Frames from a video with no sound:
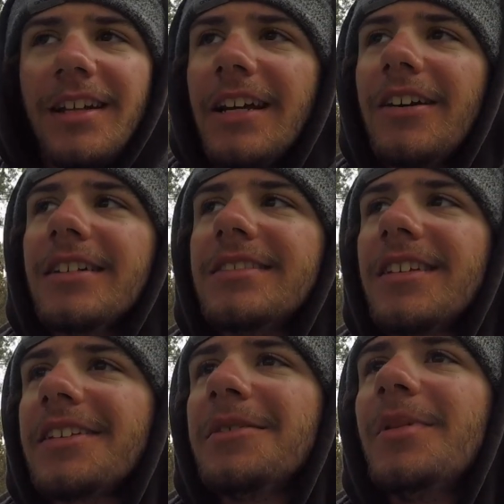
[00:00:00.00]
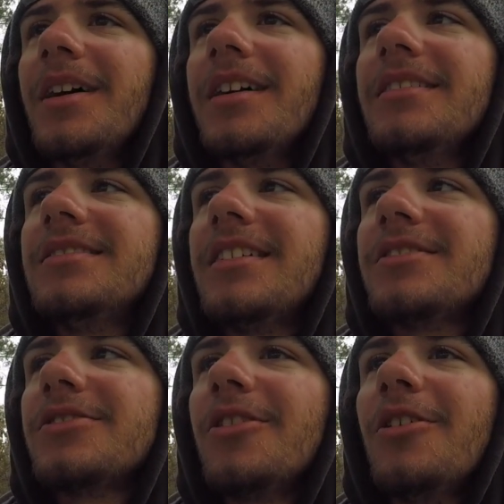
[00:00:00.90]
here at Toledo Bend,
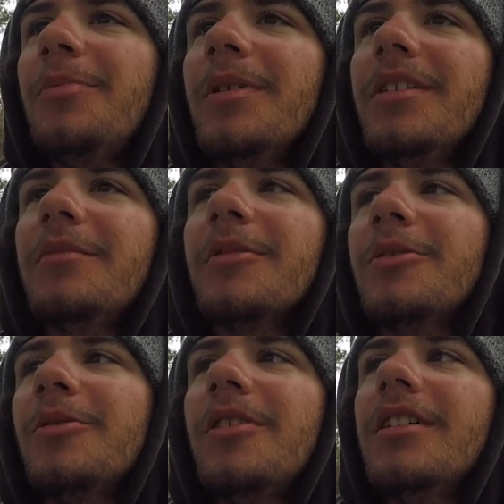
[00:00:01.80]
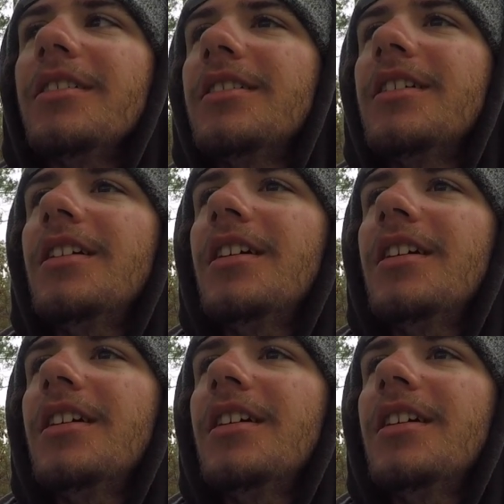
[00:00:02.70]
Central Open number 1